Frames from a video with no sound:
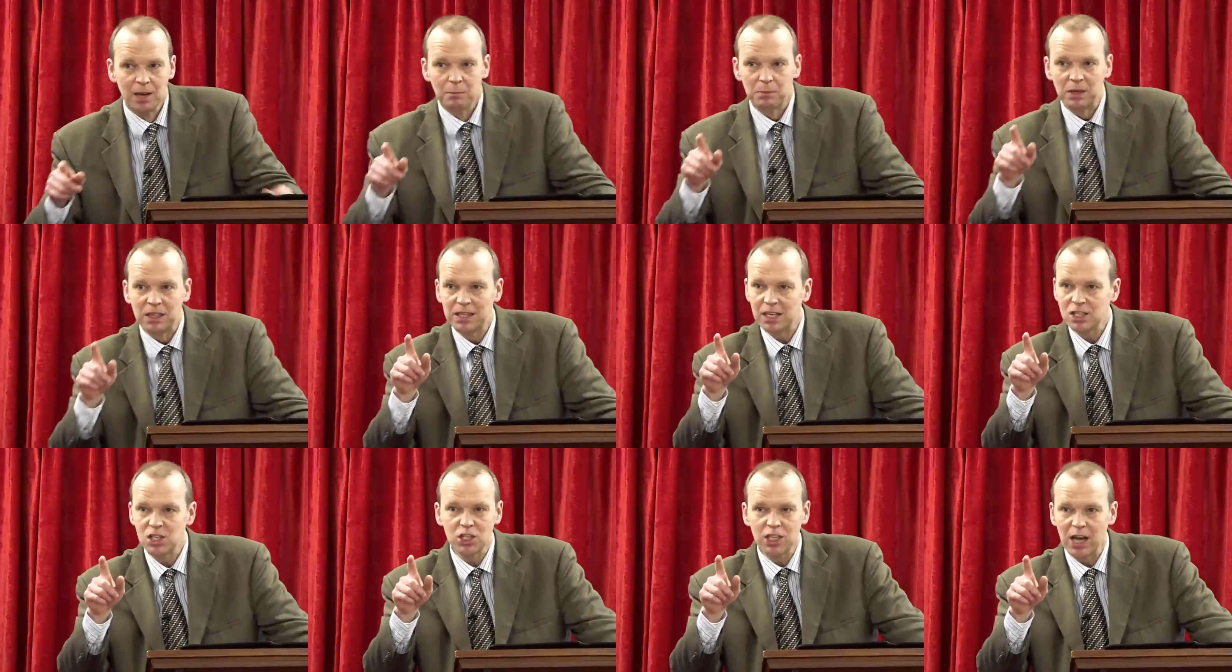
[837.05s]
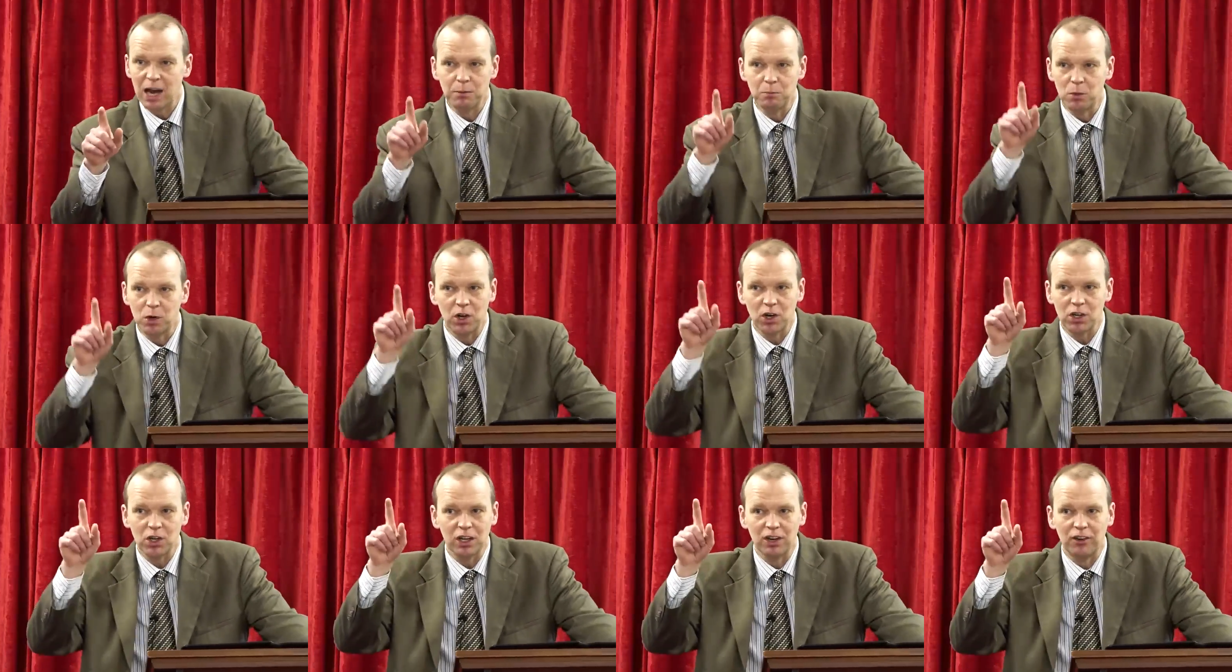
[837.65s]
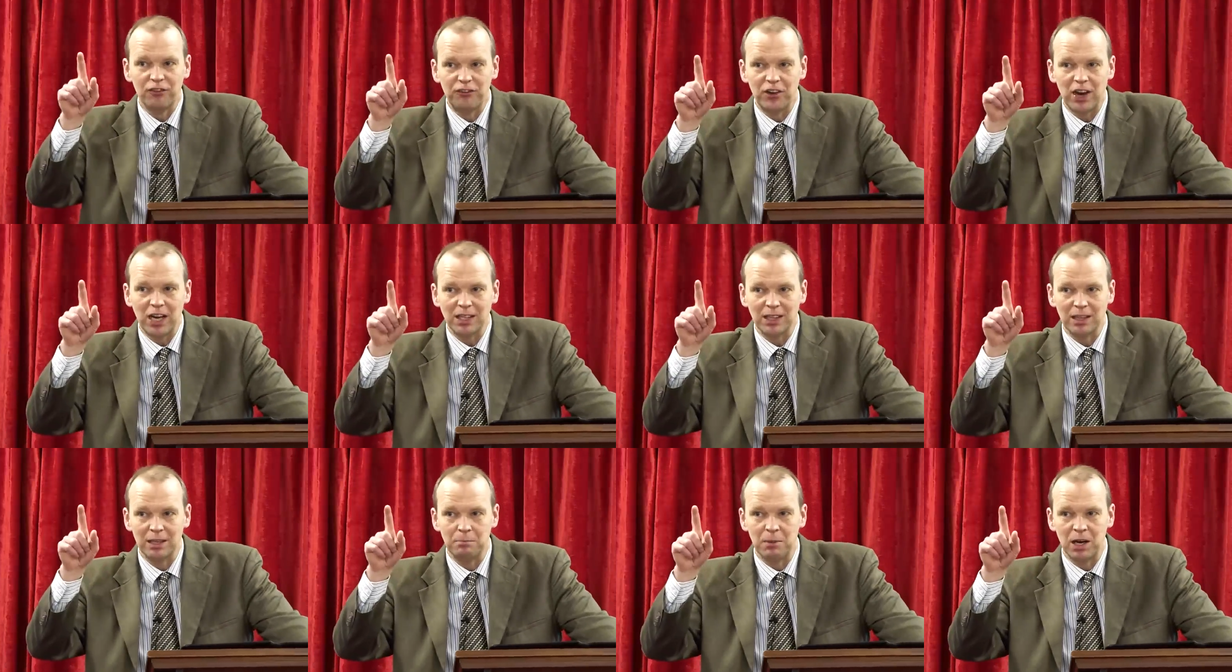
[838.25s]
But this time we're not going to
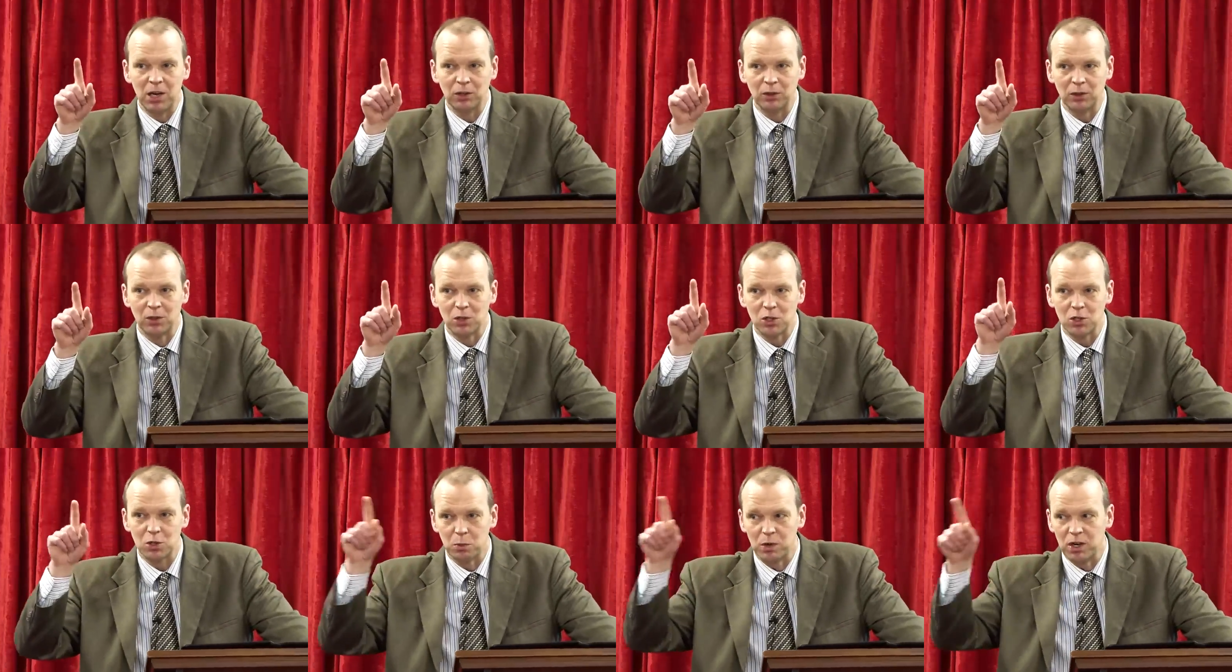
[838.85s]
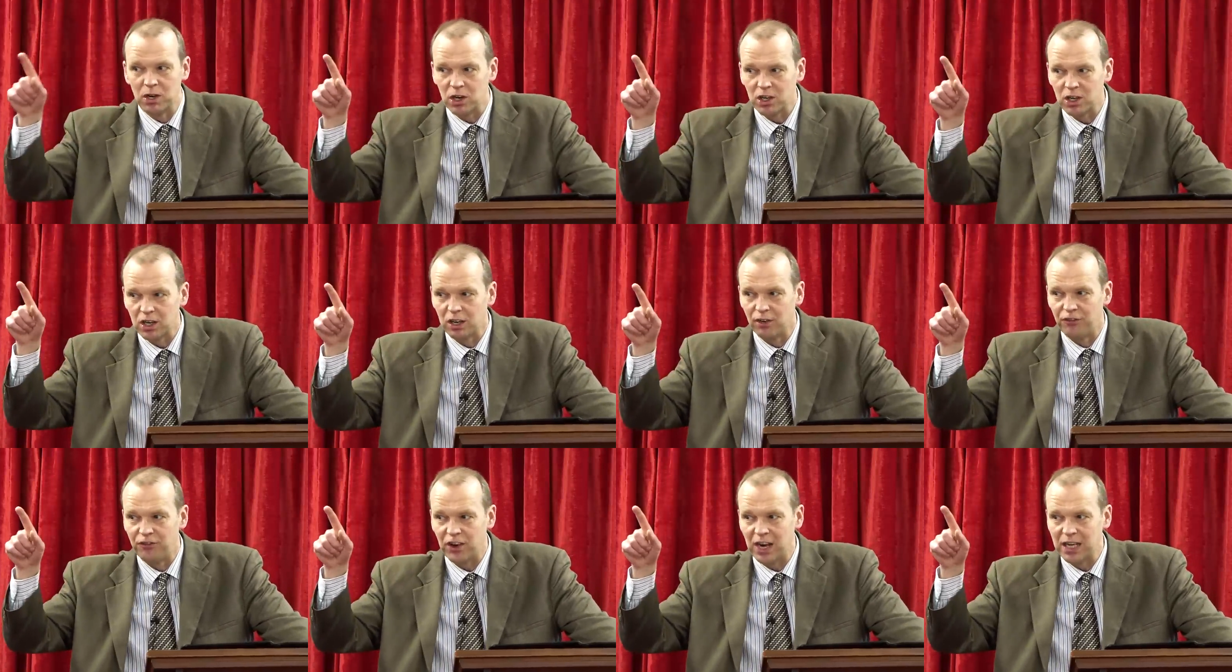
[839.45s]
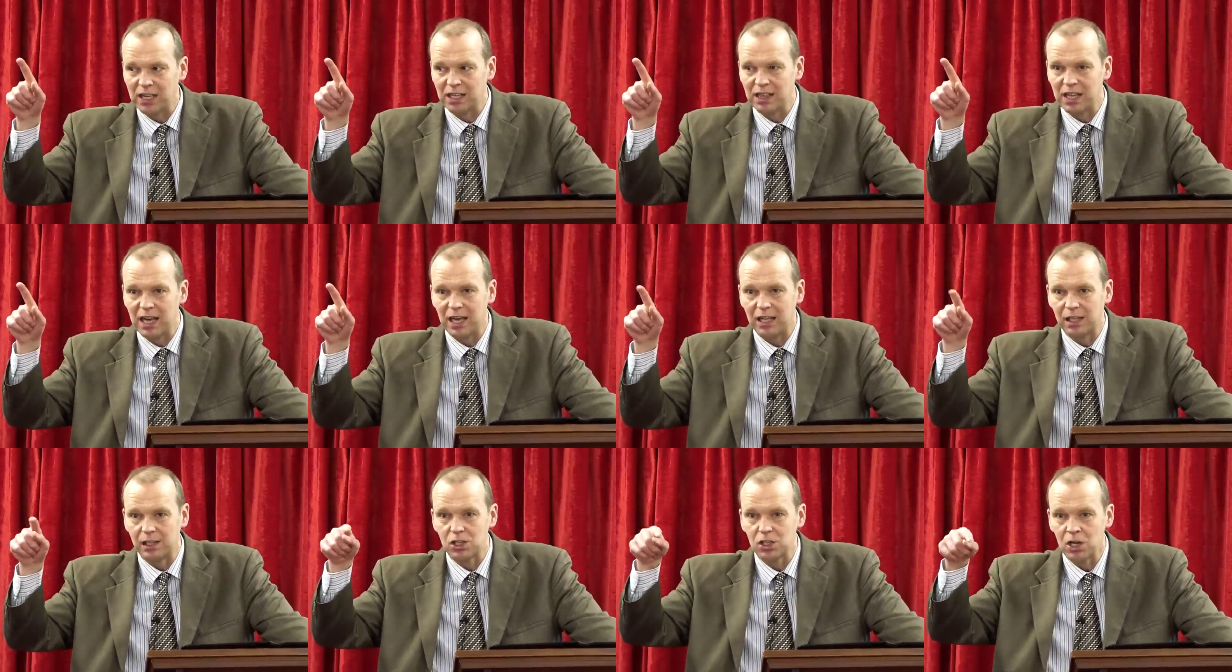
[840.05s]
fight in the mountains. We're not going to fight in the
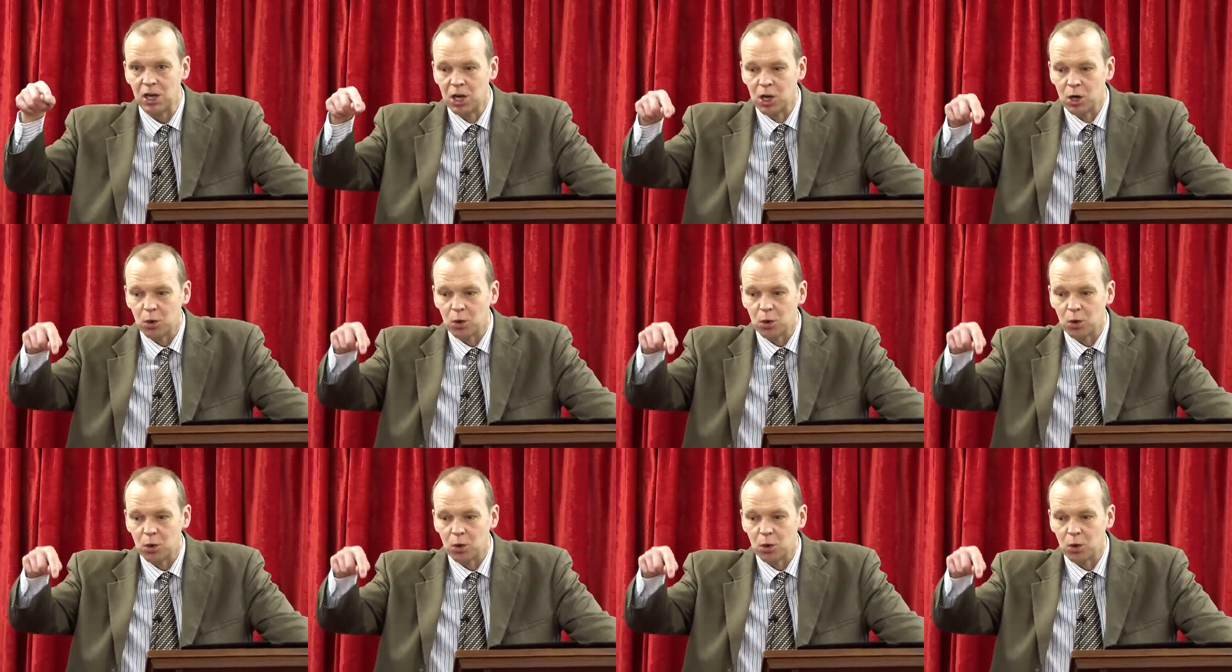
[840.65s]
hills.